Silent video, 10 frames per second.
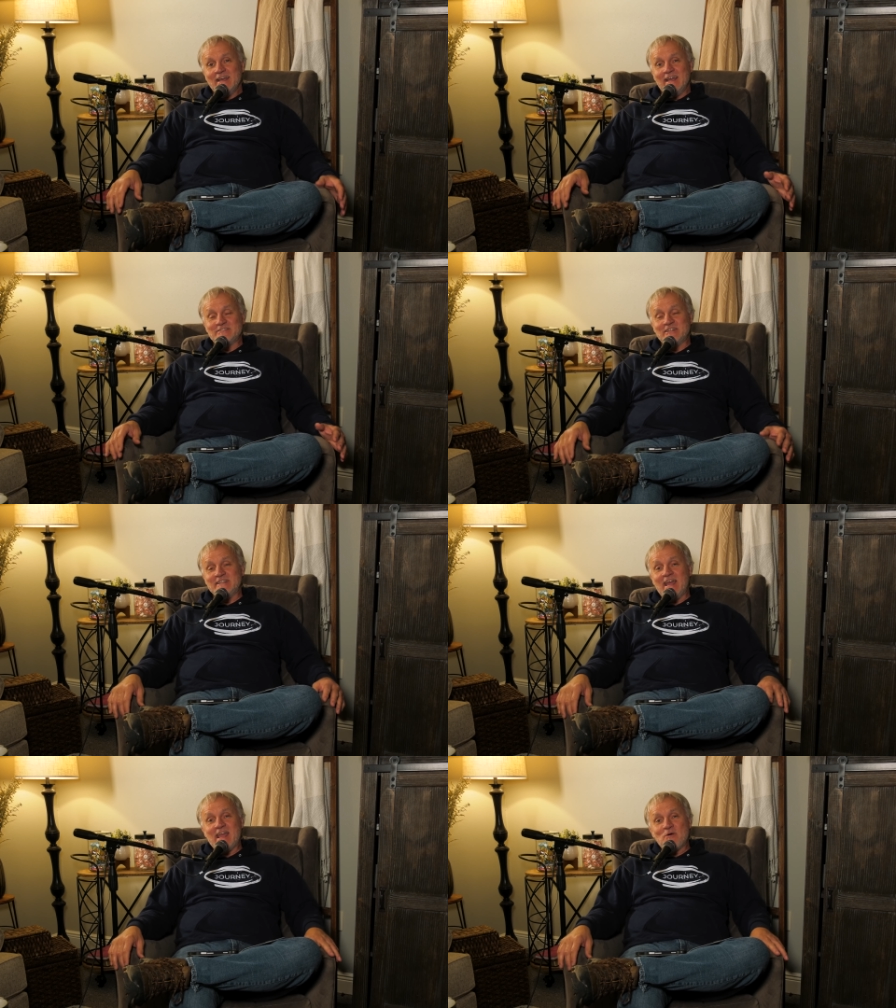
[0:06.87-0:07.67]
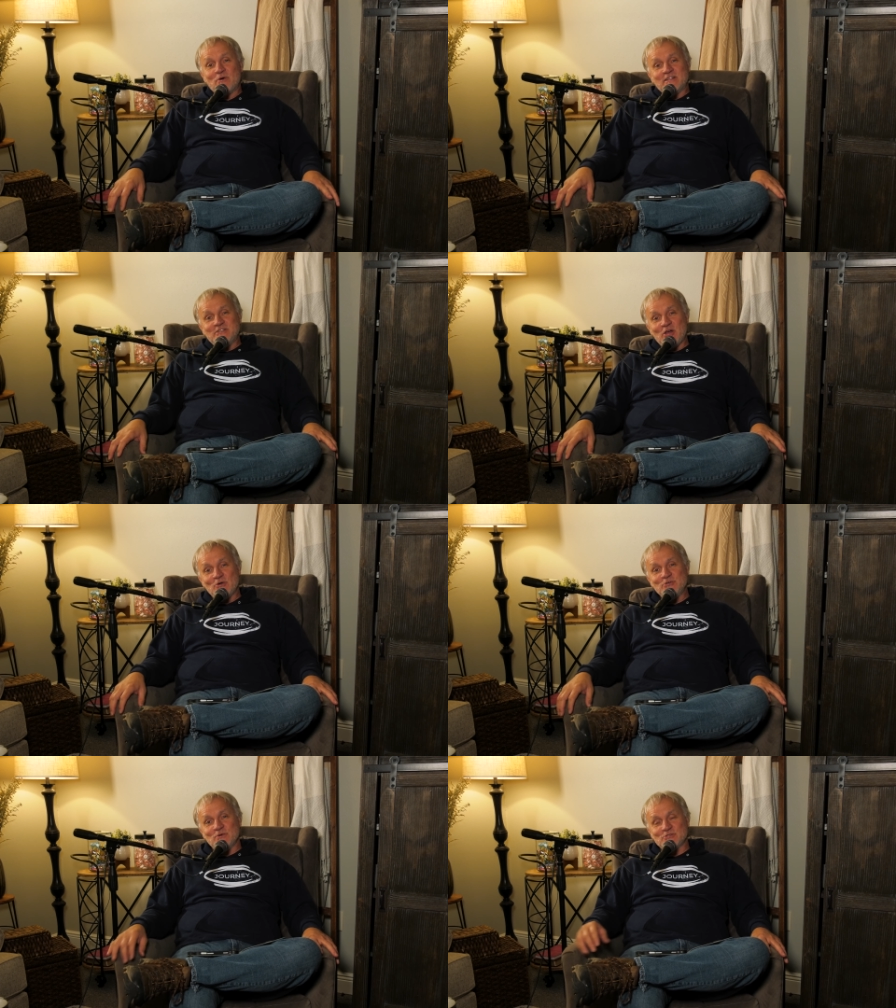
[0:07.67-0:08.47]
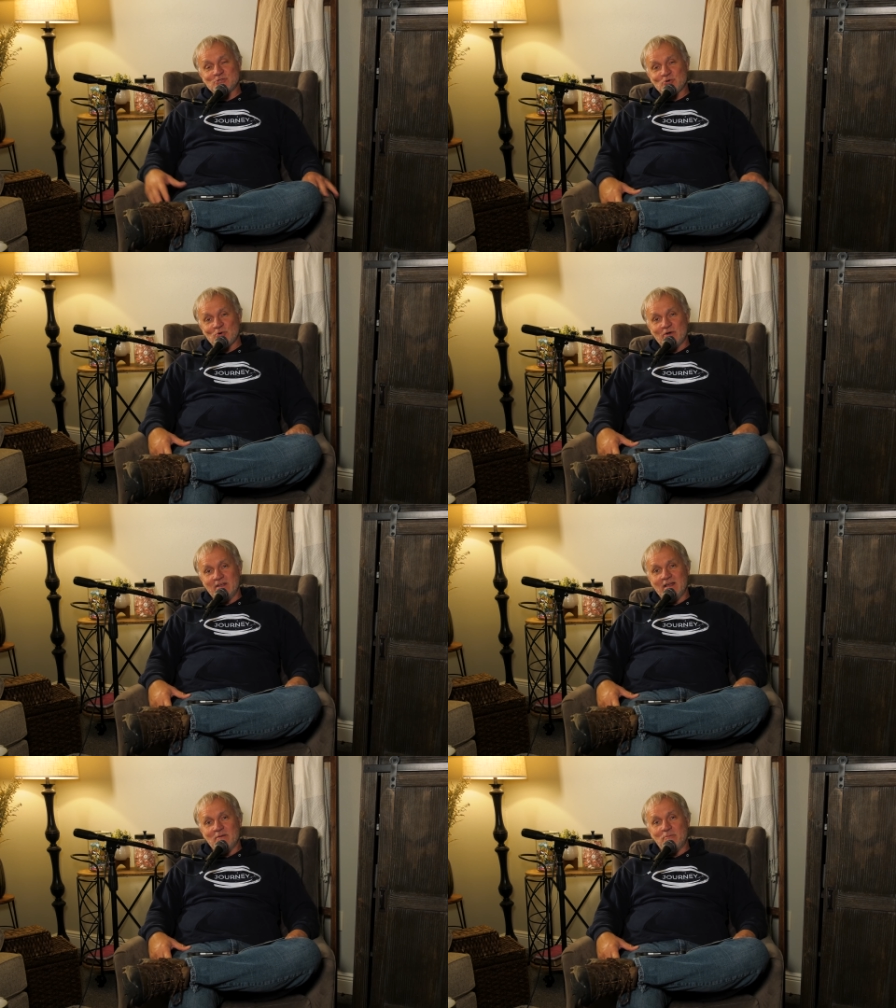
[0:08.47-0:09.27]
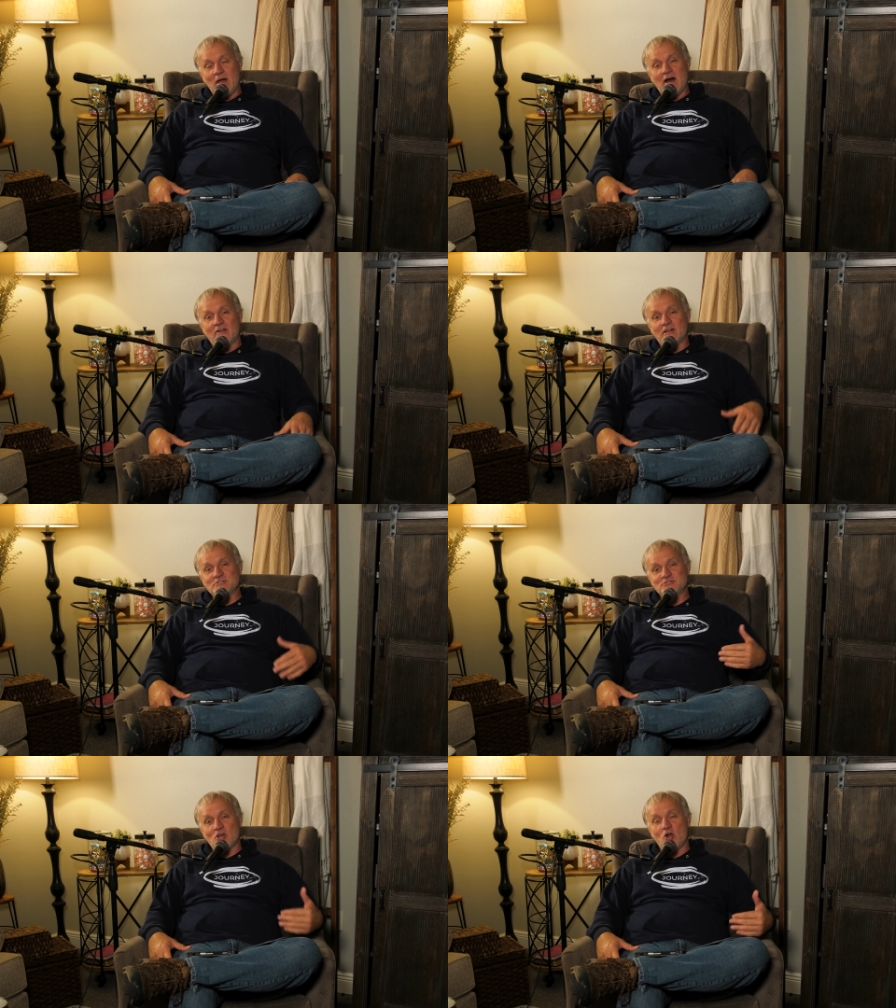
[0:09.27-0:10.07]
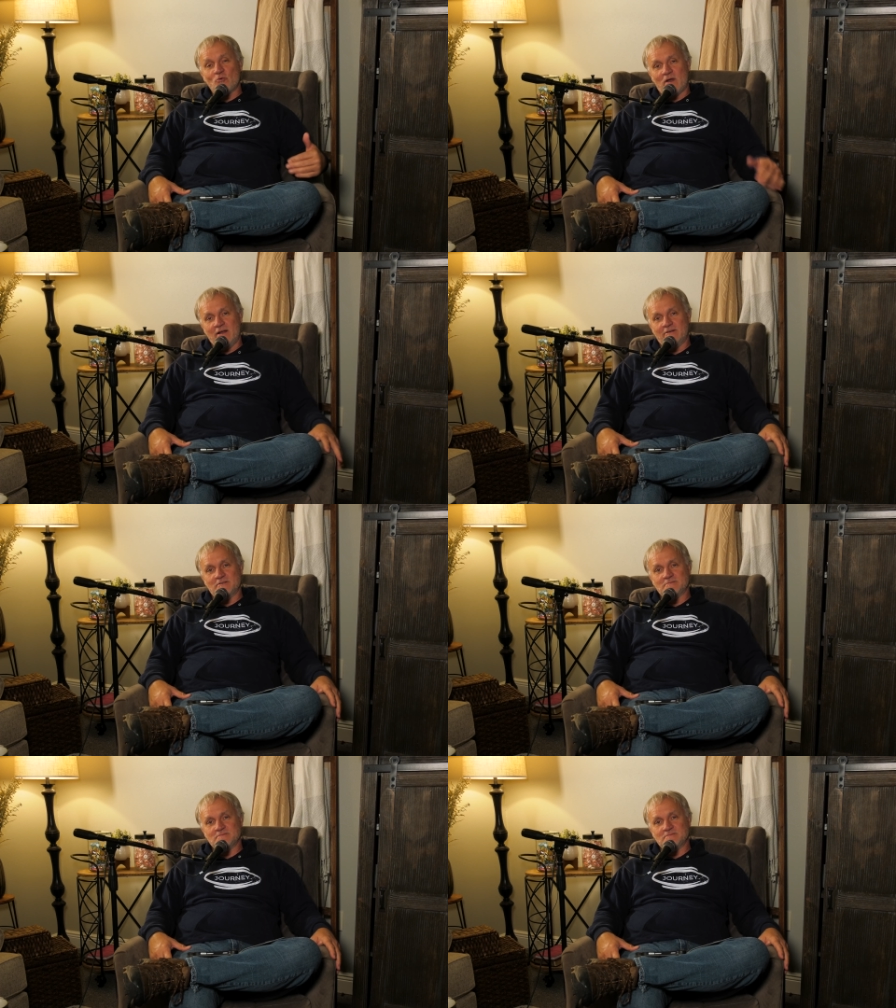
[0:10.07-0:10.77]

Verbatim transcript: And today I want to tell you a story about a songwriter.